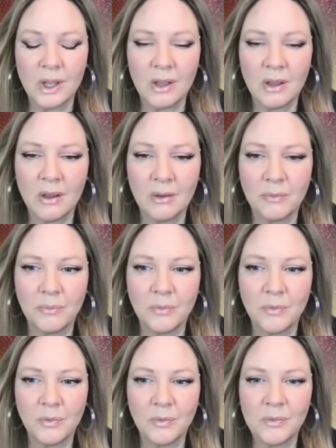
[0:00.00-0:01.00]
Um,
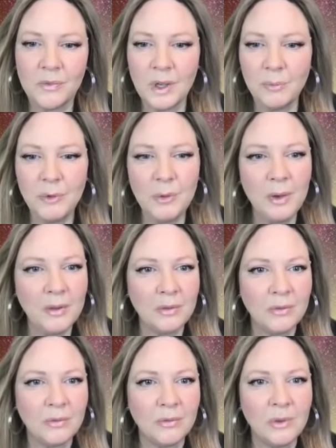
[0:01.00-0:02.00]
tell me about
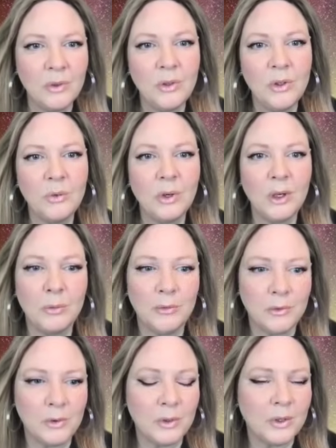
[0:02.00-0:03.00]
who you were
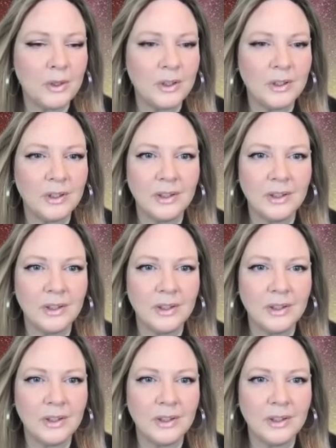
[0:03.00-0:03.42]
before